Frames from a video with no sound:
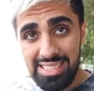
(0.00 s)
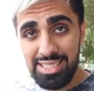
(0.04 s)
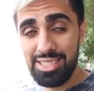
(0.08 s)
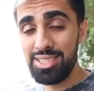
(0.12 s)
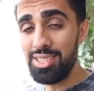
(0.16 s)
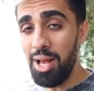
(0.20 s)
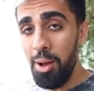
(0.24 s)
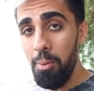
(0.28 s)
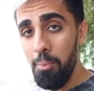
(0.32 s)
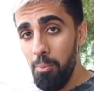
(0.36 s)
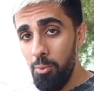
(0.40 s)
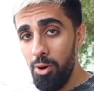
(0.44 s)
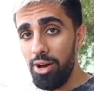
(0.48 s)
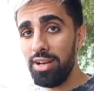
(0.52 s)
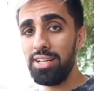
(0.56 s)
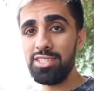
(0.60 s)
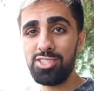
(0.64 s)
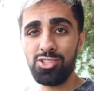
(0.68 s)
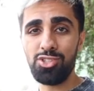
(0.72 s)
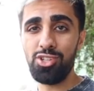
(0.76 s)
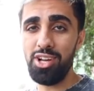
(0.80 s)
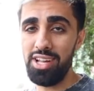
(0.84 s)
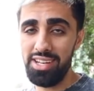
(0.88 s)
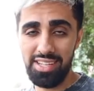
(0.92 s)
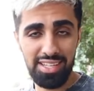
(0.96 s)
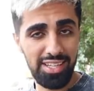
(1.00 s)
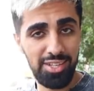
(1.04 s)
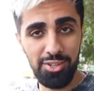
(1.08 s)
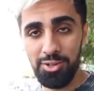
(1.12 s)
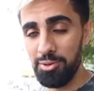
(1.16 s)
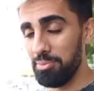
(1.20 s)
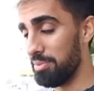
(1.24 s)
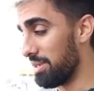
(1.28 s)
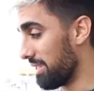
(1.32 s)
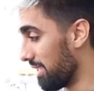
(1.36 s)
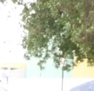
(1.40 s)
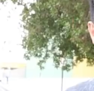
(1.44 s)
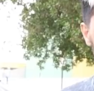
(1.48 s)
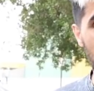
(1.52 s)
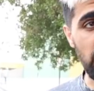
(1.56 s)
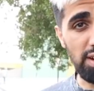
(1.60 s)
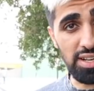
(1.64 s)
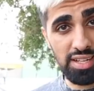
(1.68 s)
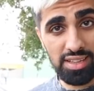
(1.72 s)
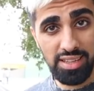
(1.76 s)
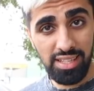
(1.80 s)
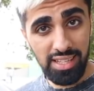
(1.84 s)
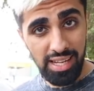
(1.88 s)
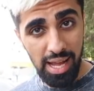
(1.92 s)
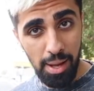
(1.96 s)
Someone is trying to kill me. If
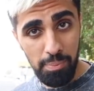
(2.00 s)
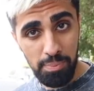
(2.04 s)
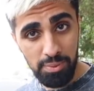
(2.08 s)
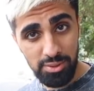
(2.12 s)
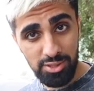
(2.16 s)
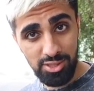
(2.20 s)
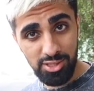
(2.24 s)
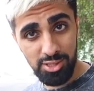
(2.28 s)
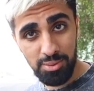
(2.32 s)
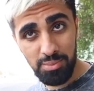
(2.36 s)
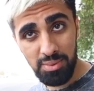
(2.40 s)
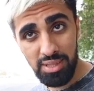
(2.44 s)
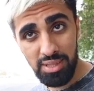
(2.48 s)
anything happens to